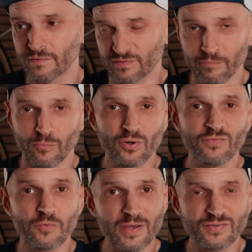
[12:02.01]
some more
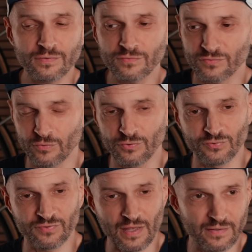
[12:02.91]
information. So you
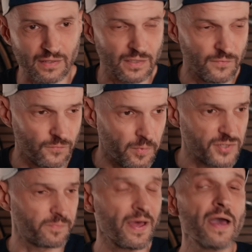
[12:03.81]
send that
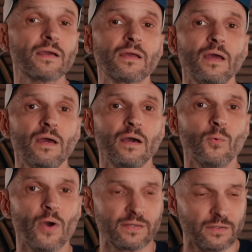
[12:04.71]
information back,
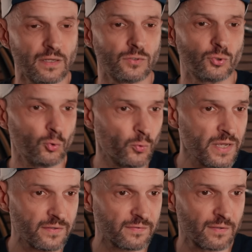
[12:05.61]
wait another 2
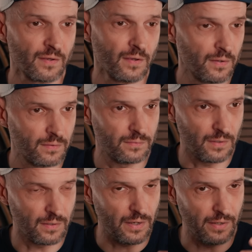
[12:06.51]
weeks,
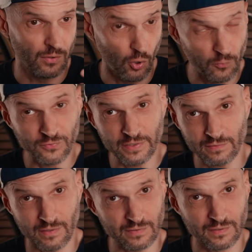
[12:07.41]
and
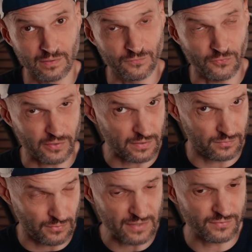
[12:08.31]
hopefully they didn't forget
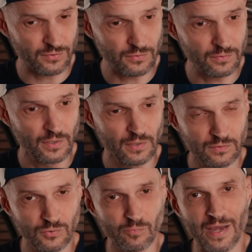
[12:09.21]
to answer you.
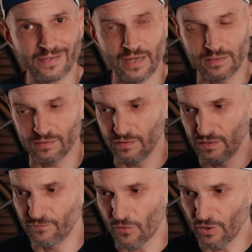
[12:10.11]
You might get an
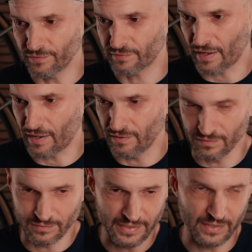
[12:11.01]
invoice and
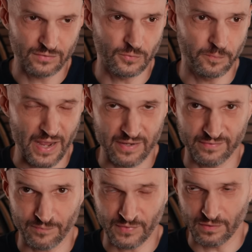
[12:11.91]
a link to pay
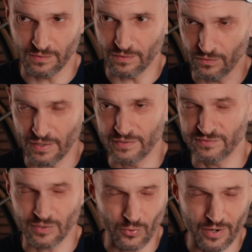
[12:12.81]
something online
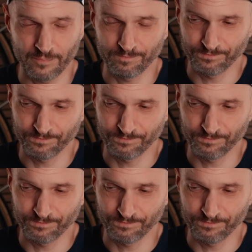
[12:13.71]
somewhere.